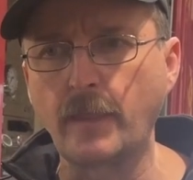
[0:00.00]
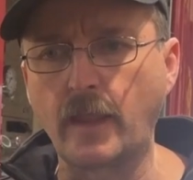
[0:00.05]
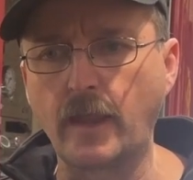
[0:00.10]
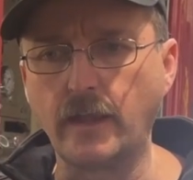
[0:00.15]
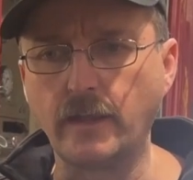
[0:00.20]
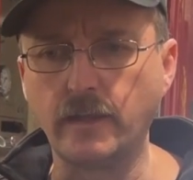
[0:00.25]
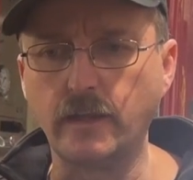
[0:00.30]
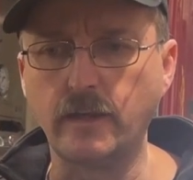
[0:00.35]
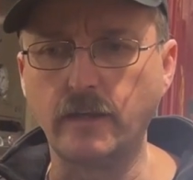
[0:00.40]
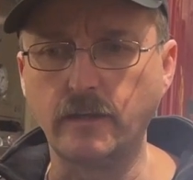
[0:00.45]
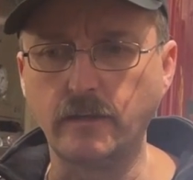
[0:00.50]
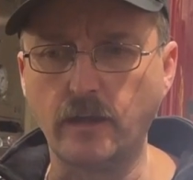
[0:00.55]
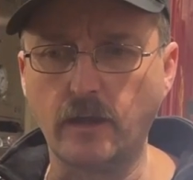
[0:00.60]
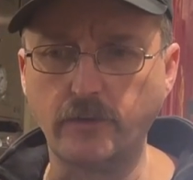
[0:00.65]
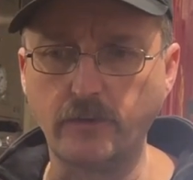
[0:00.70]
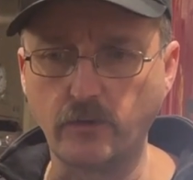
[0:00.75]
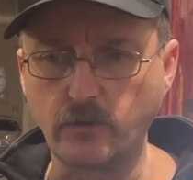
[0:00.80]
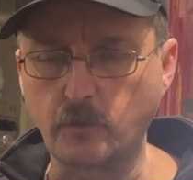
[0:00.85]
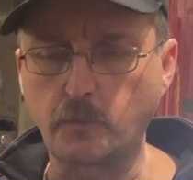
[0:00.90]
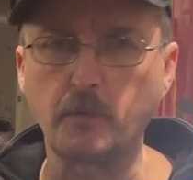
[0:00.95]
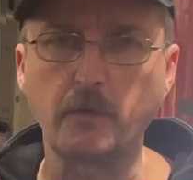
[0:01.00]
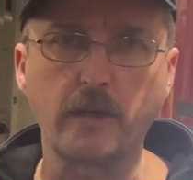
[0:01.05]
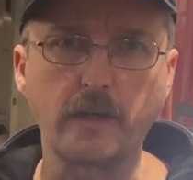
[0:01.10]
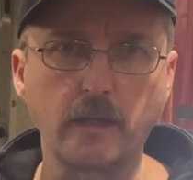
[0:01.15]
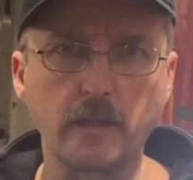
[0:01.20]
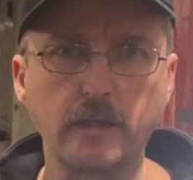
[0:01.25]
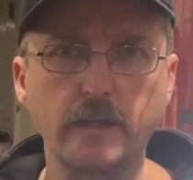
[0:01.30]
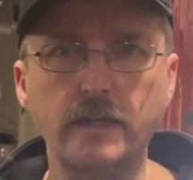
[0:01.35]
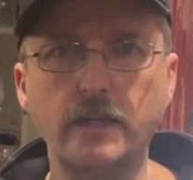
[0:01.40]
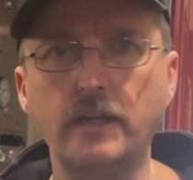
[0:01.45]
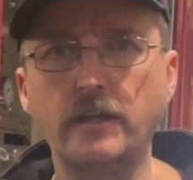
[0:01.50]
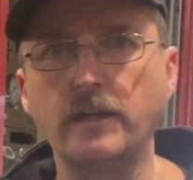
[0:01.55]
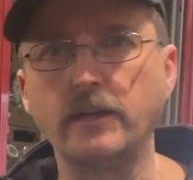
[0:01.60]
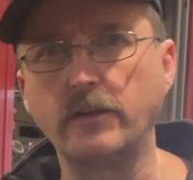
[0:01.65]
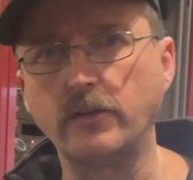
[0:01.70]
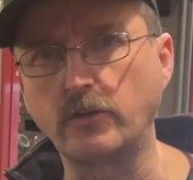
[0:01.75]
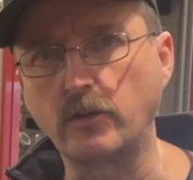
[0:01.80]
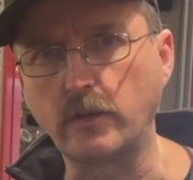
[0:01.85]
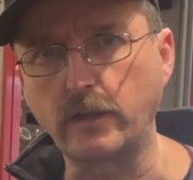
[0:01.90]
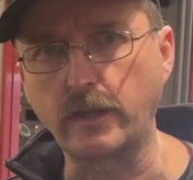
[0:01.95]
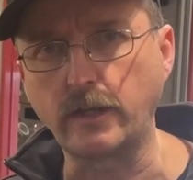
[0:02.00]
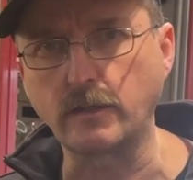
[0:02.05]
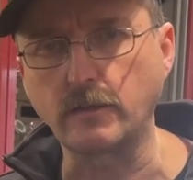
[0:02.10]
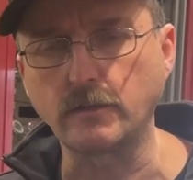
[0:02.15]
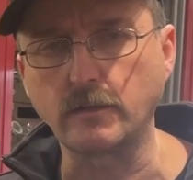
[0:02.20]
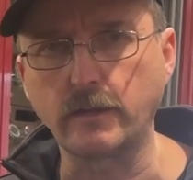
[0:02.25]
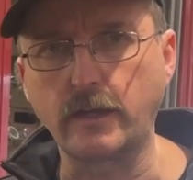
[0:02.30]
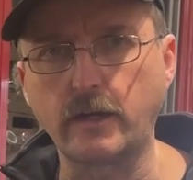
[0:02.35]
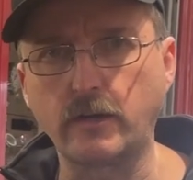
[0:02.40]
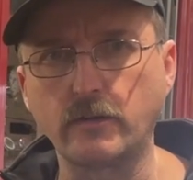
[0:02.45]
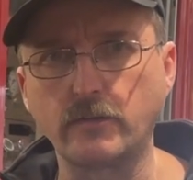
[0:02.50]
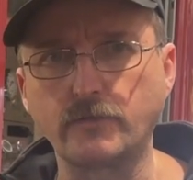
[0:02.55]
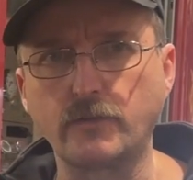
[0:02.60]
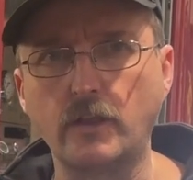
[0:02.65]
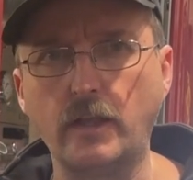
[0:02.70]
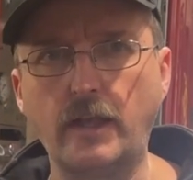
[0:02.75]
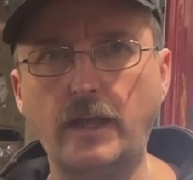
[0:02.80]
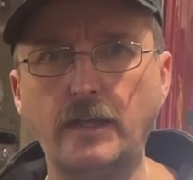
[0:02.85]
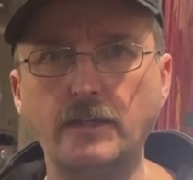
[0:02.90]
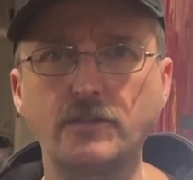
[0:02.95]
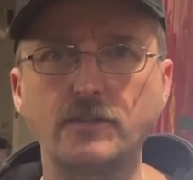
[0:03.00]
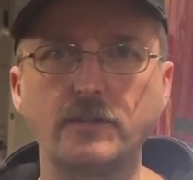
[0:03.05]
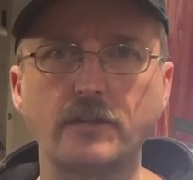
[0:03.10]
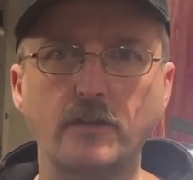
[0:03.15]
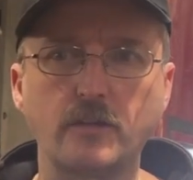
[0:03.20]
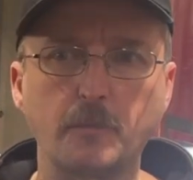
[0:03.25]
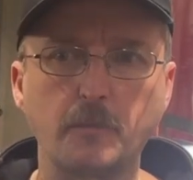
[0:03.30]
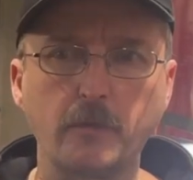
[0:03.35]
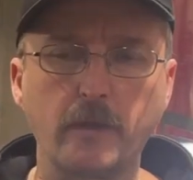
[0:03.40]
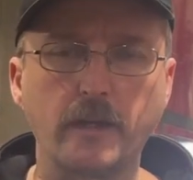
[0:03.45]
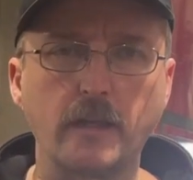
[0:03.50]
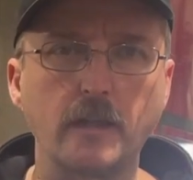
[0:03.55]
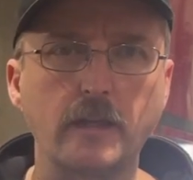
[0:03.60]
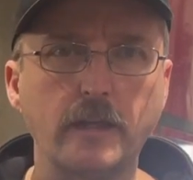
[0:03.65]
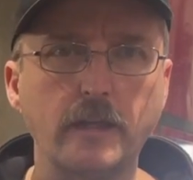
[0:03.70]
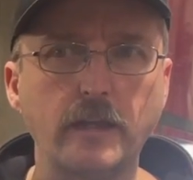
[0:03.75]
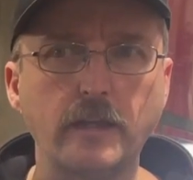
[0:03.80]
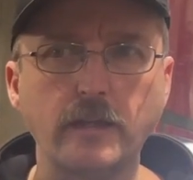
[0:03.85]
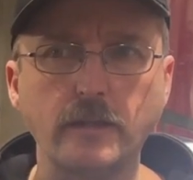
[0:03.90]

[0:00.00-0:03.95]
and then another plate of lead, another layer of glass, another plate of lead.